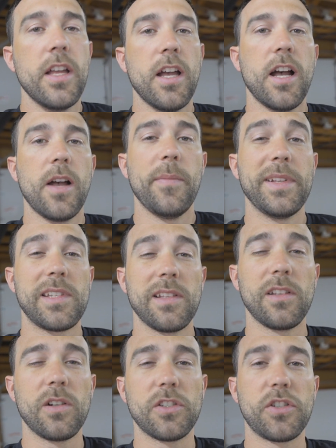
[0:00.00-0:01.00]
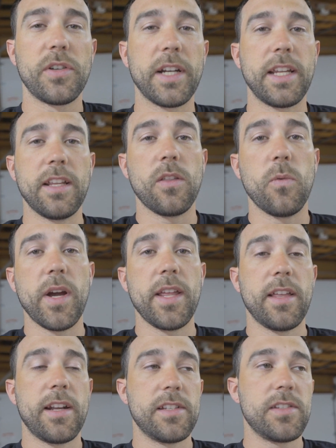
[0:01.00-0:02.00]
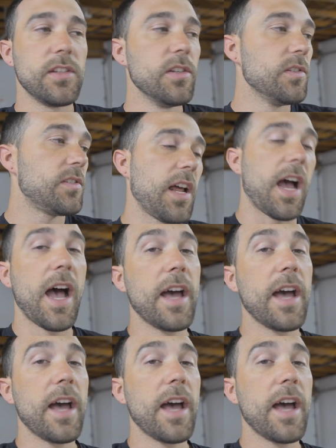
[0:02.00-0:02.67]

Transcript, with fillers: Um, it's a little tricky the way that it's used.